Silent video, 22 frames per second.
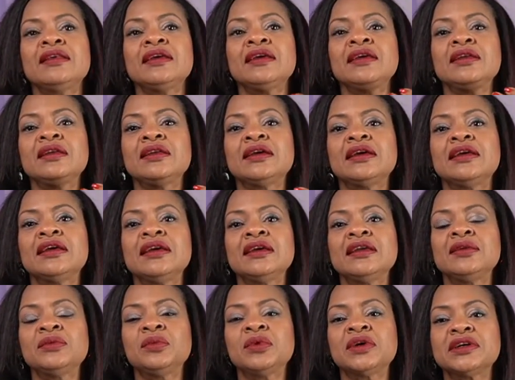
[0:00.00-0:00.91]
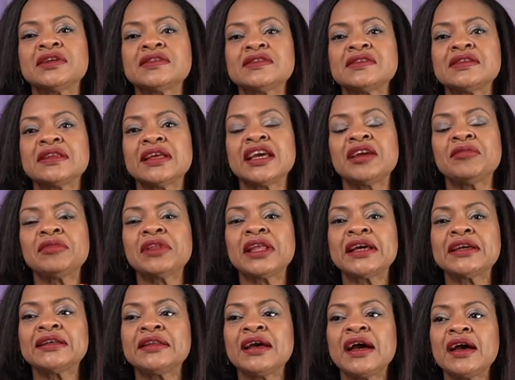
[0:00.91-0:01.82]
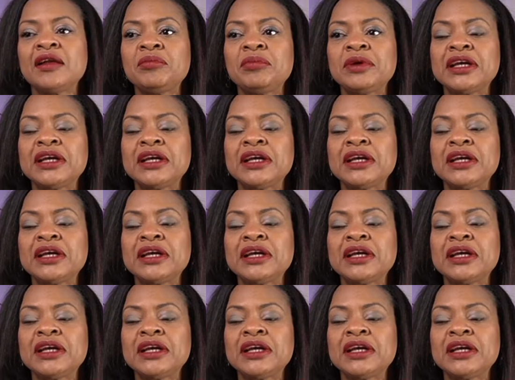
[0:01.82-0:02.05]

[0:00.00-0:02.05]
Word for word: it, it was named like that?